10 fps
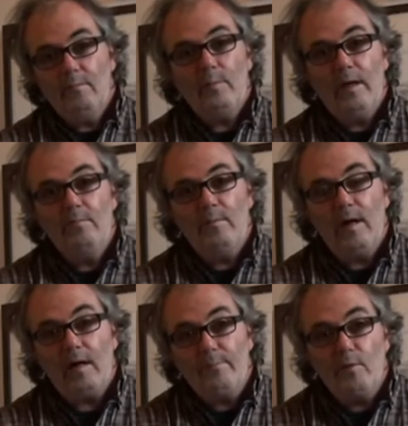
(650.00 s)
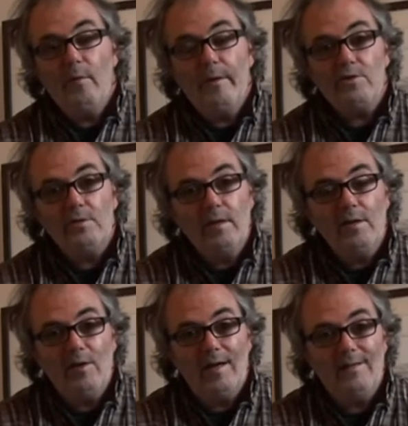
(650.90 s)
we had prohibition in the
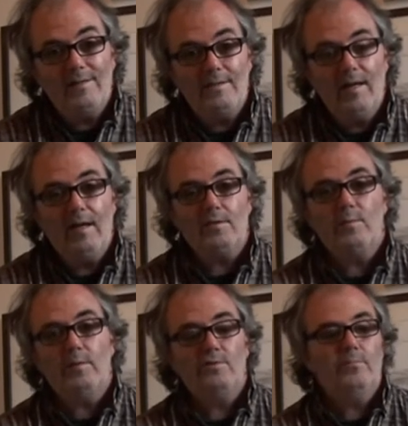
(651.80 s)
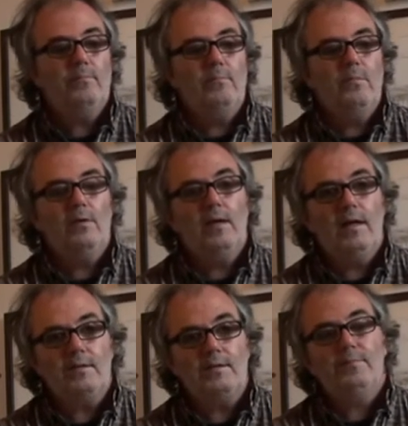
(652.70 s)
United States, which more or
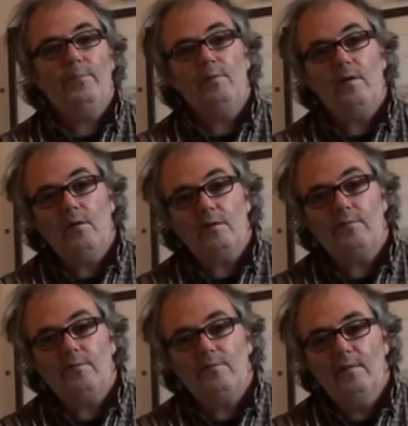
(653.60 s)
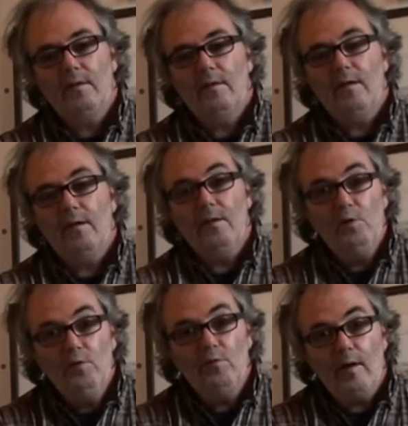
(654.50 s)
less put a lot of the
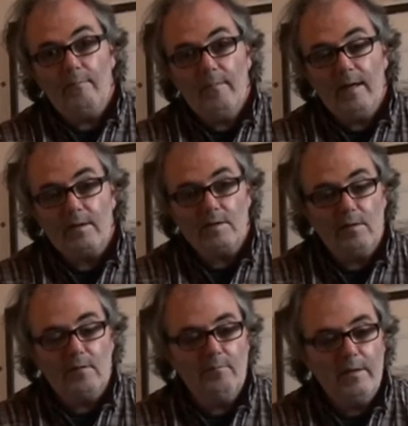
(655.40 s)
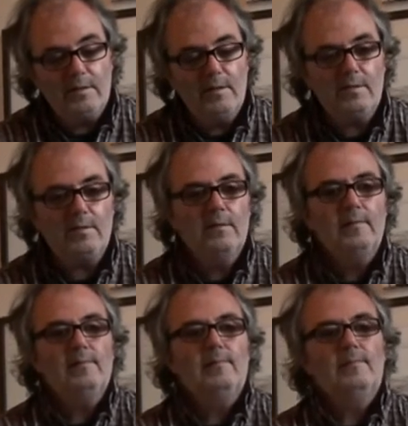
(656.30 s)
new rum makers out of business.
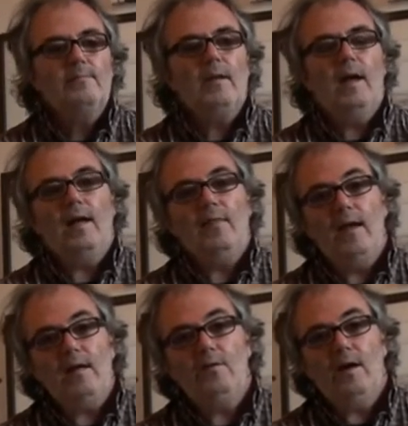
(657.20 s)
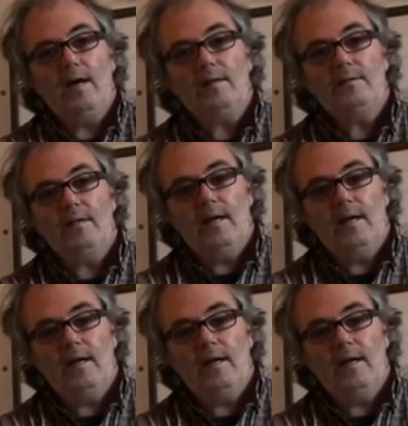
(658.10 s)
And then you had